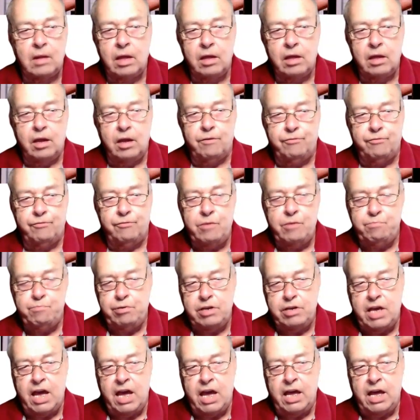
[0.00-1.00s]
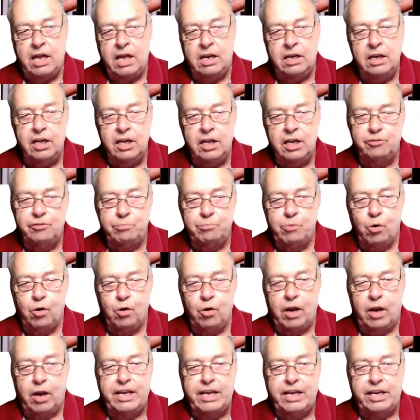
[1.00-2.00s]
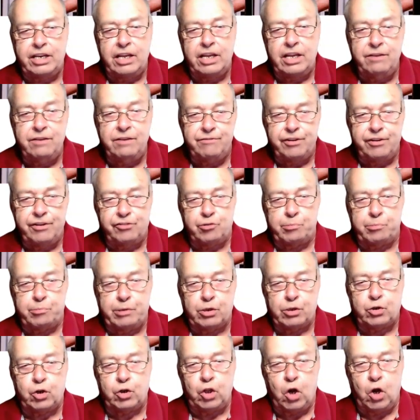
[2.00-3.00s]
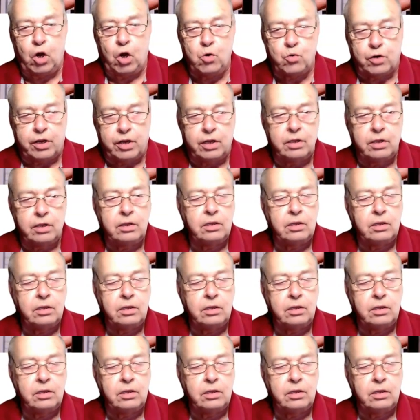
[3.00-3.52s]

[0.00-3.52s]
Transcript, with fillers: A VPN is more like an invisible cloak.